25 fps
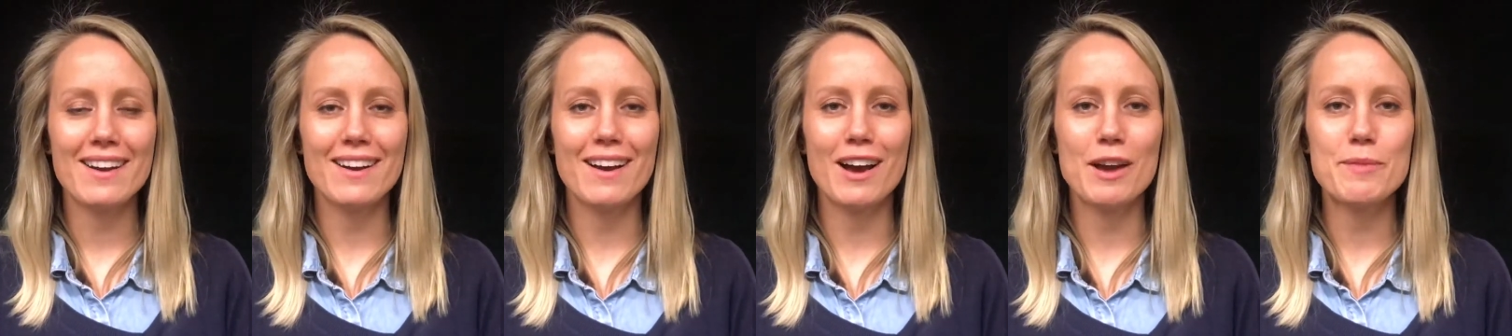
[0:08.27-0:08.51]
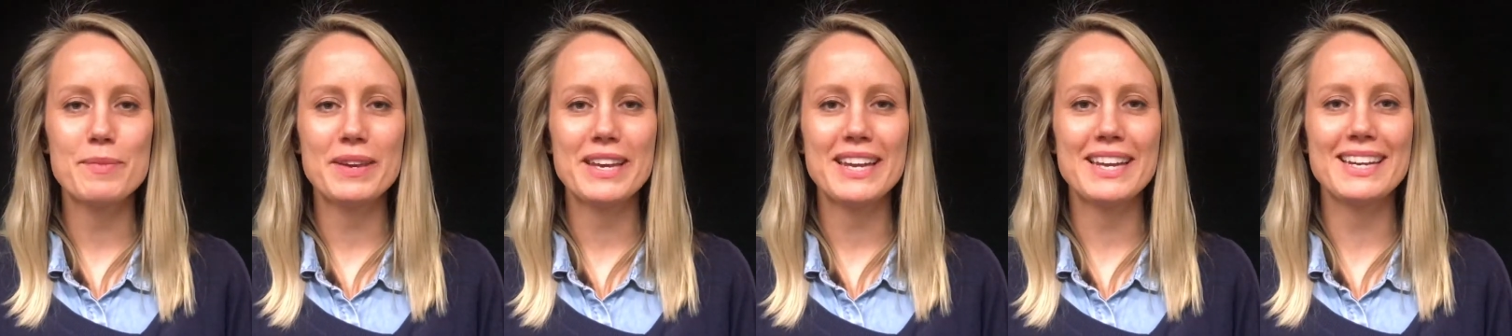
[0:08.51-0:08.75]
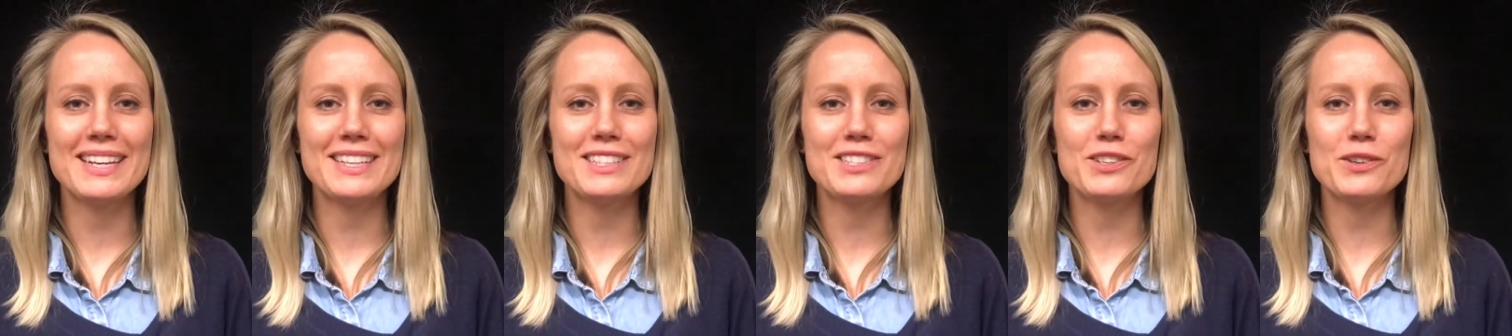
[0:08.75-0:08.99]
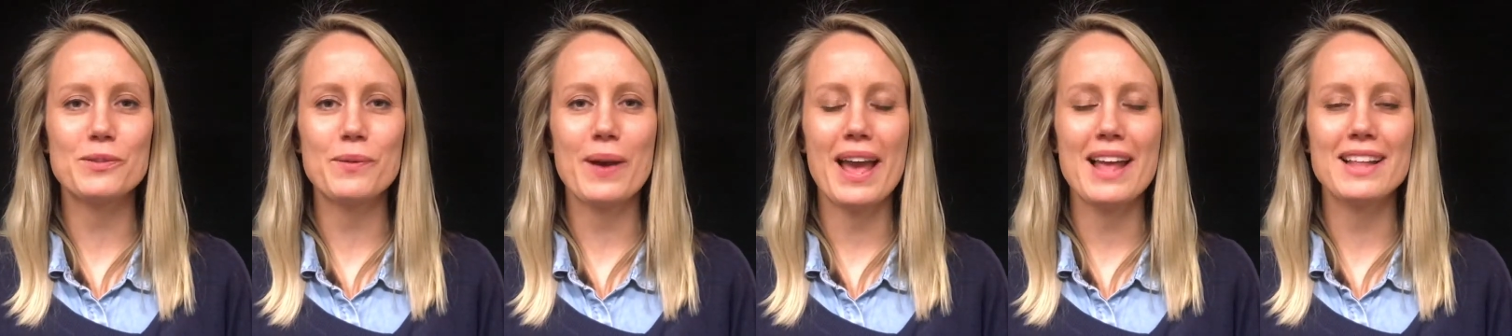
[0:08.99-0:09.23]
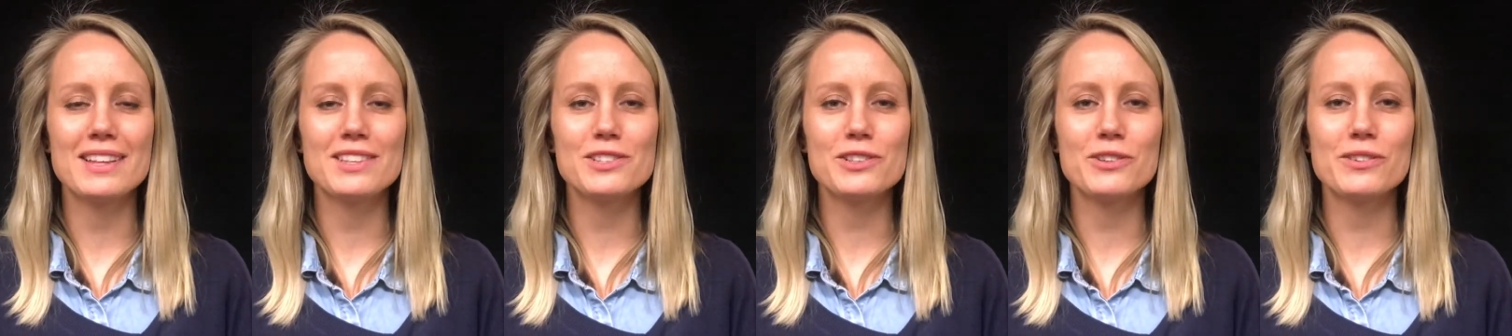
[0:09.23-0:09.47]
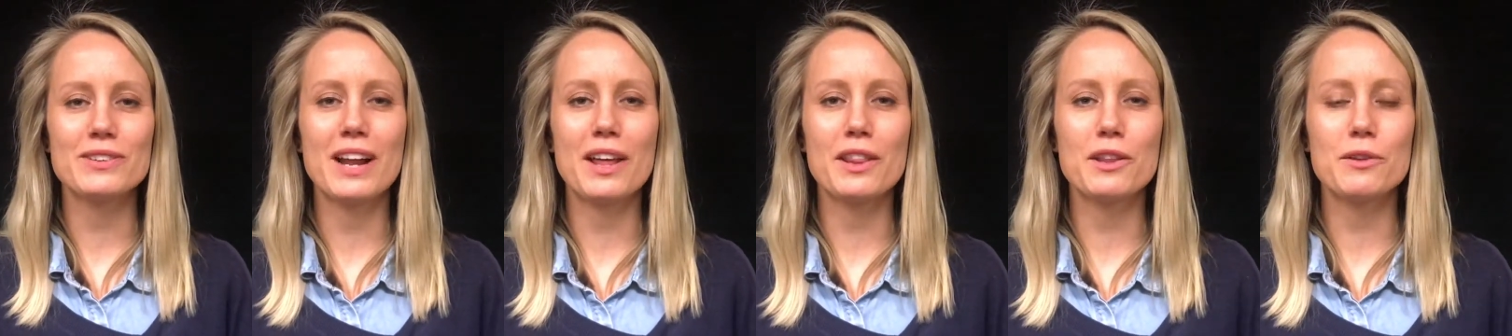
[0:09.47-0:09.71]
and I'm here to
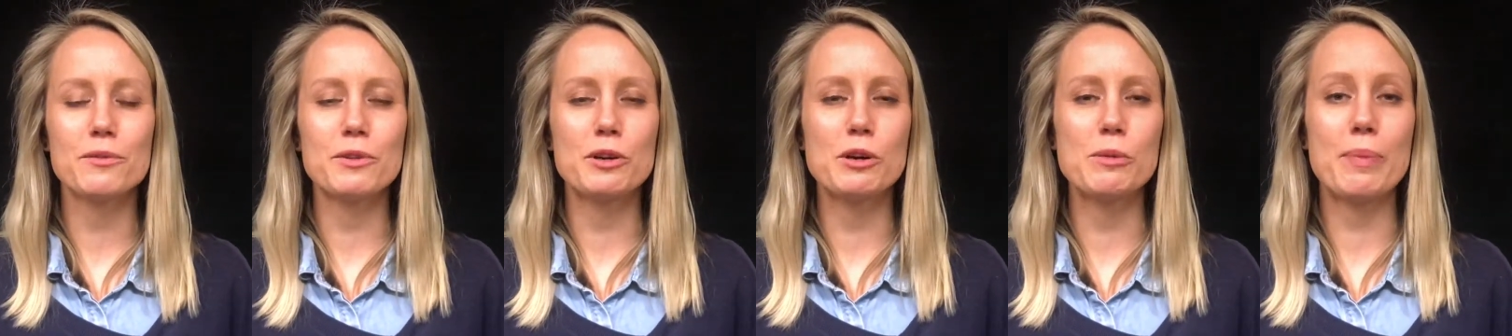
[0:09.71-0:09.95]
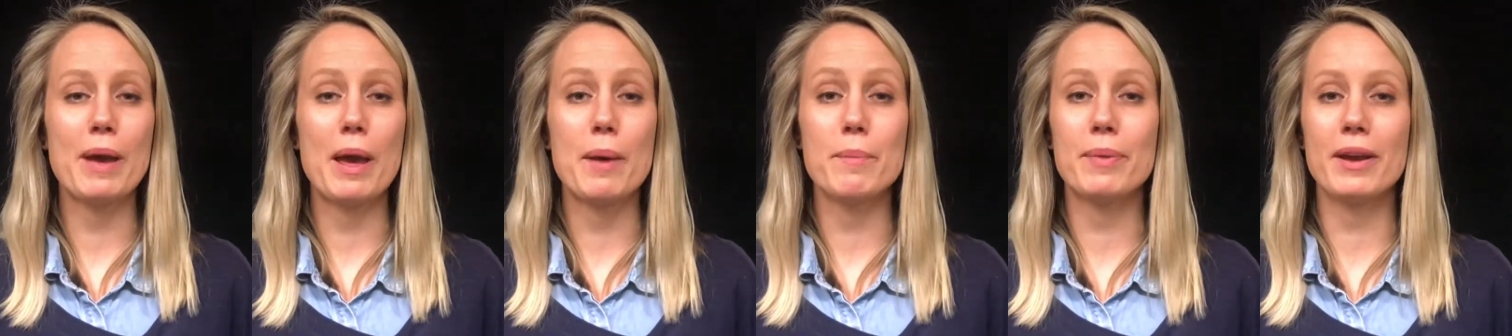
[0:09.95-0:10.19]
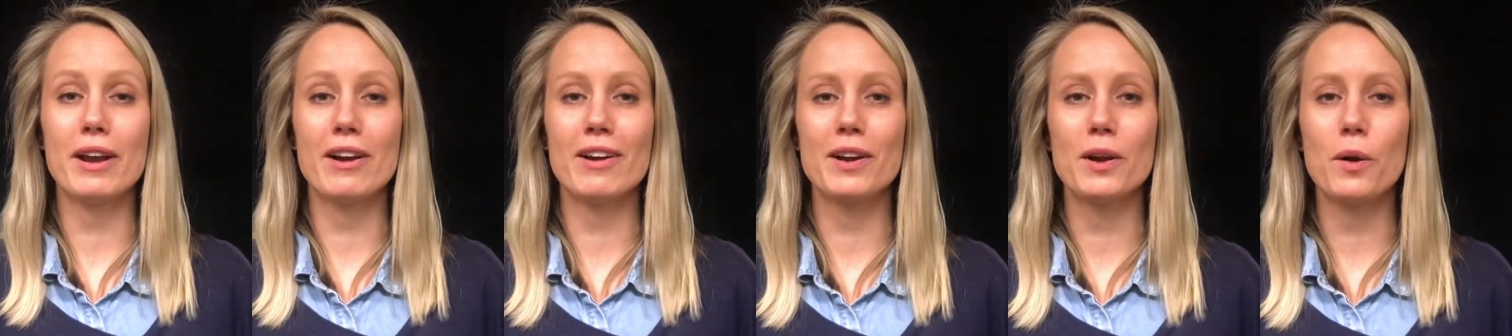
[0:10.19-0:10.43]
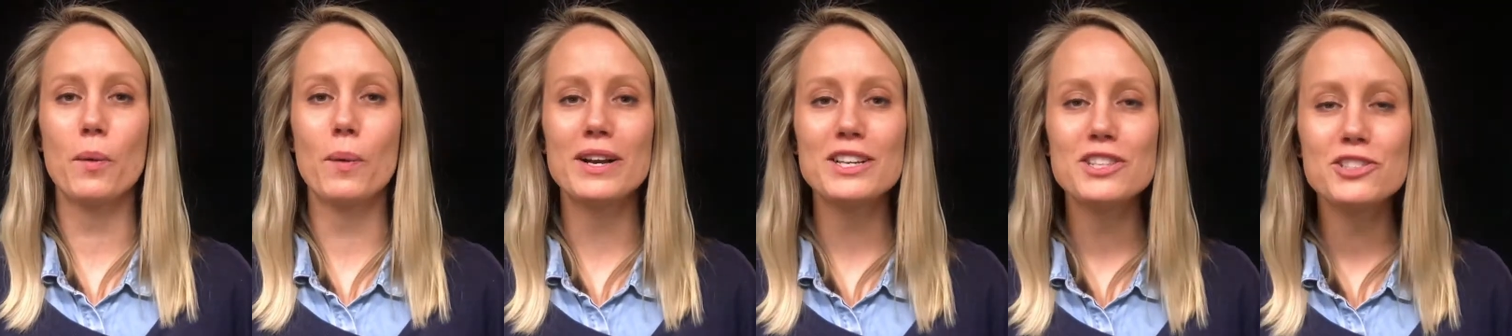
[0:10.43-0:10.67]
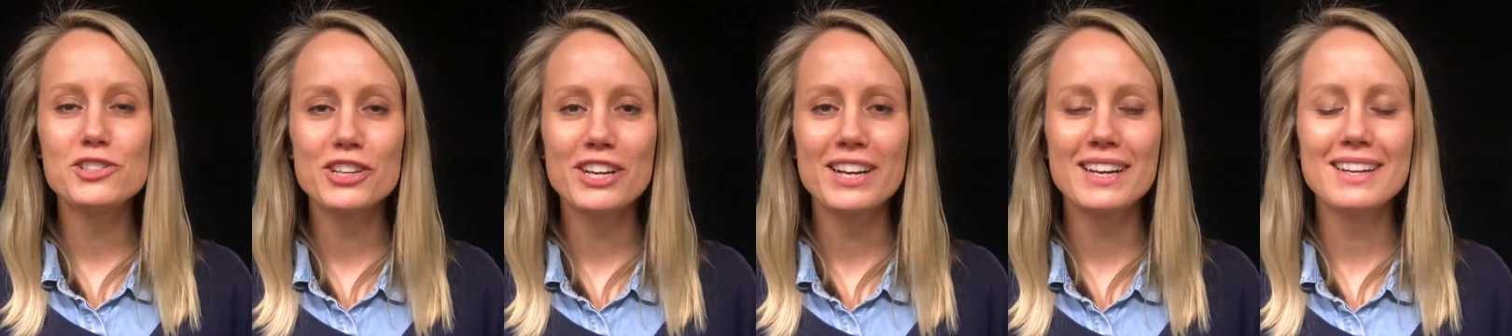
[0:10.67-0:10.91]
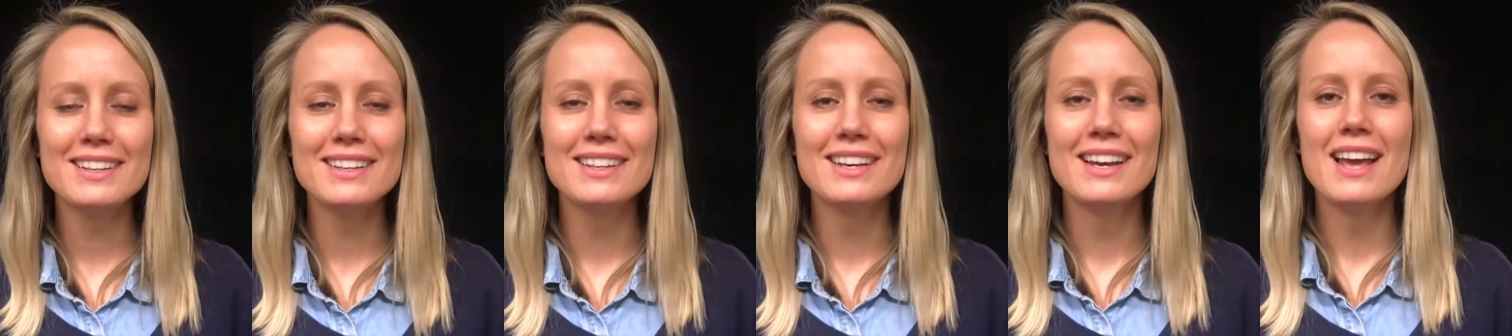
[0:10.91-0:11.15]
answer another real pet parent
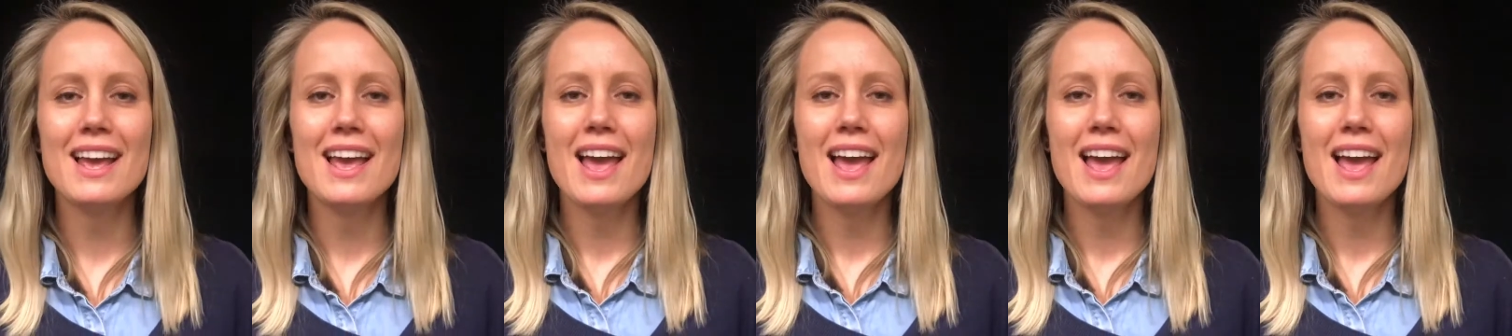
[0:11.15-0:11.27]
question.